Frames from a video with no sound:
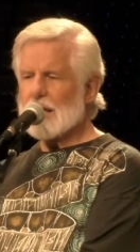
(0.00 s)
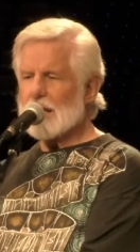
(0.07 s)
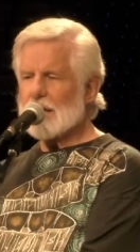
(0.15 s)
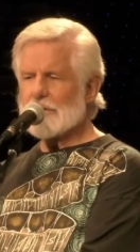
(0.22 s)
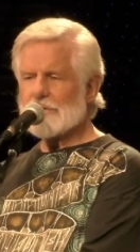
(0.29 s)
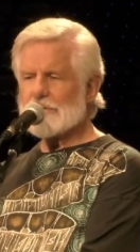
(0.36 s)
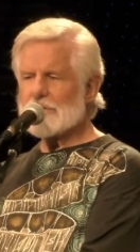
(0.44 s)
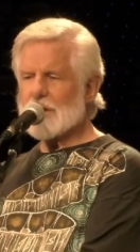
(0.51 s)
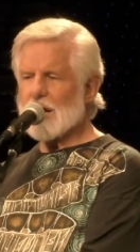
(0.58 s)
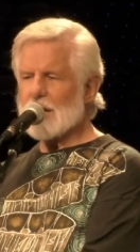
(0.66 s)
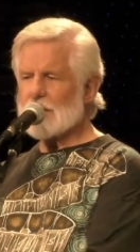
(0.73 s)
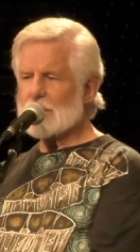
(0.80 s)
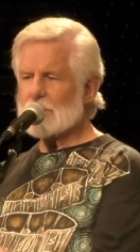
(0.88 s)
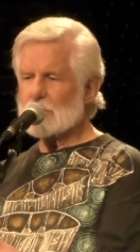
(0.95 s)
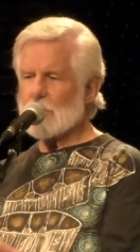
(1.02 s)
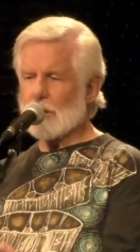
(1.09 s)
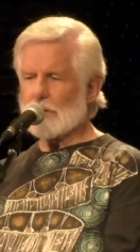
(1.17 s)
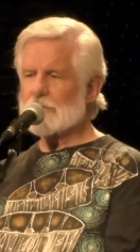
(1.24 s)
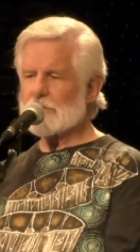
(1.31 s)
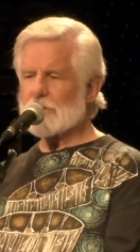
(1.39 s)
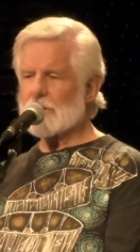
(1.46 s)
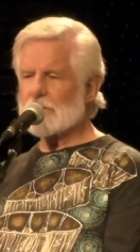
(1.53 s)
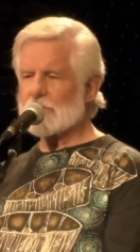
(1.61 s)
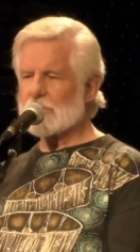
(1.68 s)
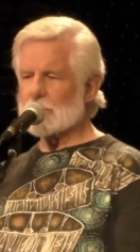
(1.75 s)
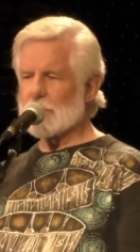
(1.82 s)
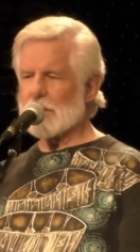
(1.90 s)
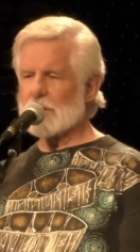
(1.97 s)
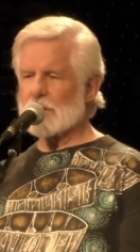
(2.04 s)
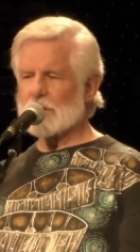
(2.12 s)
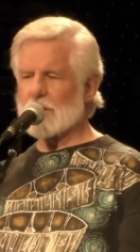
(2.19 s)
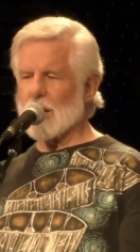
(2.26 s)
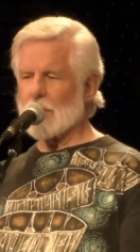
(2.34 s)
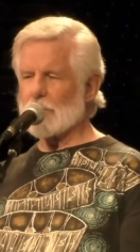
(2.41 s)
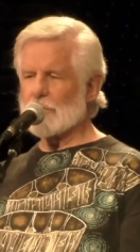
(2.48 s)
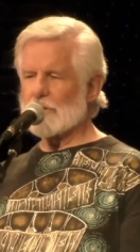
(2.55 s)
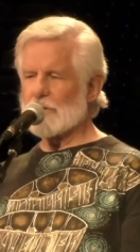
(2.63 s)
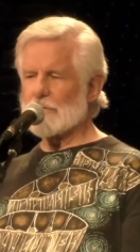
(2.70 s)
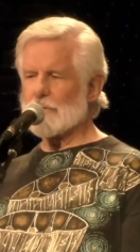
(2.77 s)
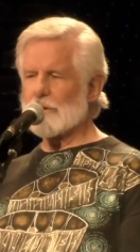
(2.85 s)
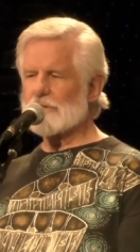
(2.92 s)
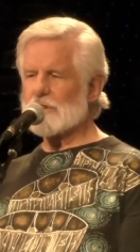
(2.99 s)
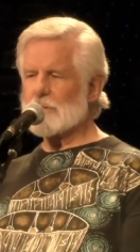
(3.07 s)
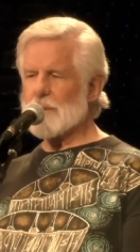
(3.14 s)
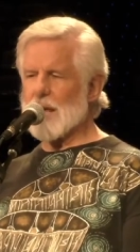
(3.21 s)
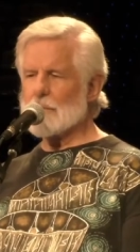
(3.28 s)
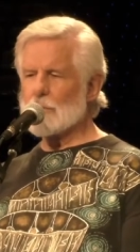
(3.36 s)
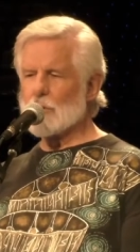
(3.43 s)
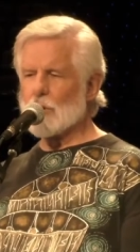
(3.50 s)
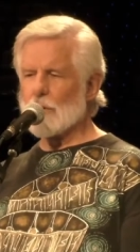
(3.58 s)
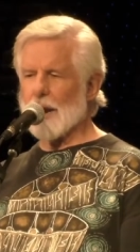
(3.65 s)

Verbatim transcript: is uh, well, it's it's these big. Now, if we see bamboo